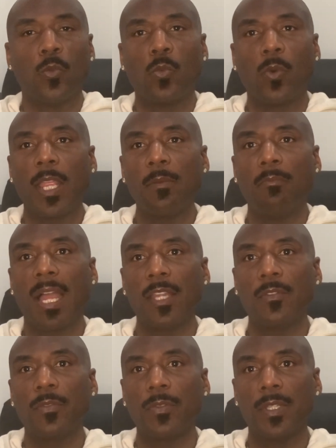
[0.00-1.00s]
Right
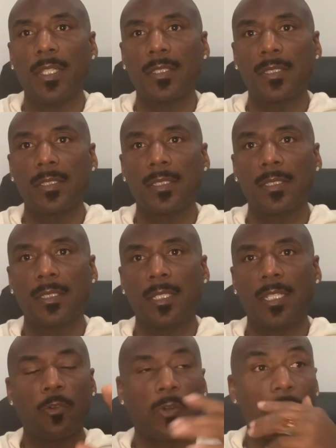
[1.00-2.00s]
mindfulness,
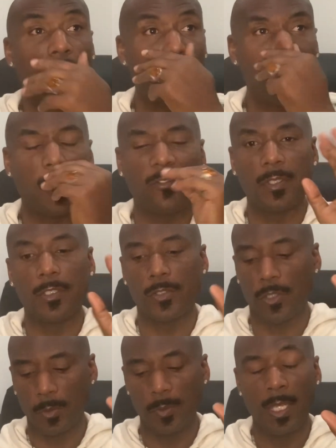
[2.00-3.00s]
not right mindfulness,
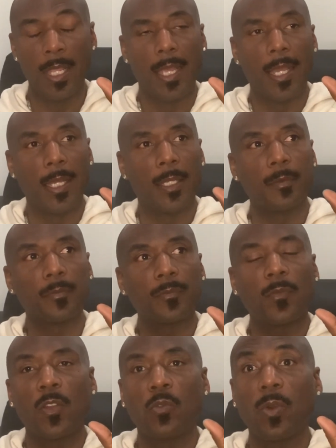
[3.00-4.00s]
excuse me, um,
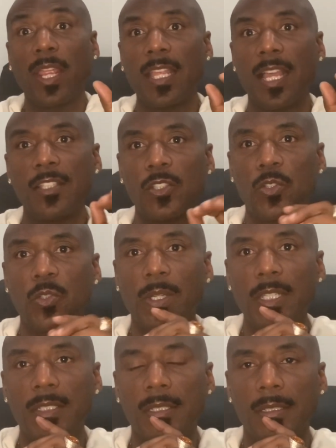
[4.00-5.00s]
right
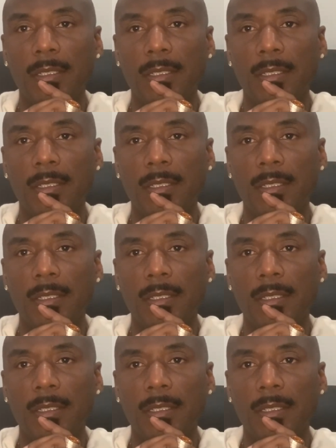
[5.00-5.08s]
concentration.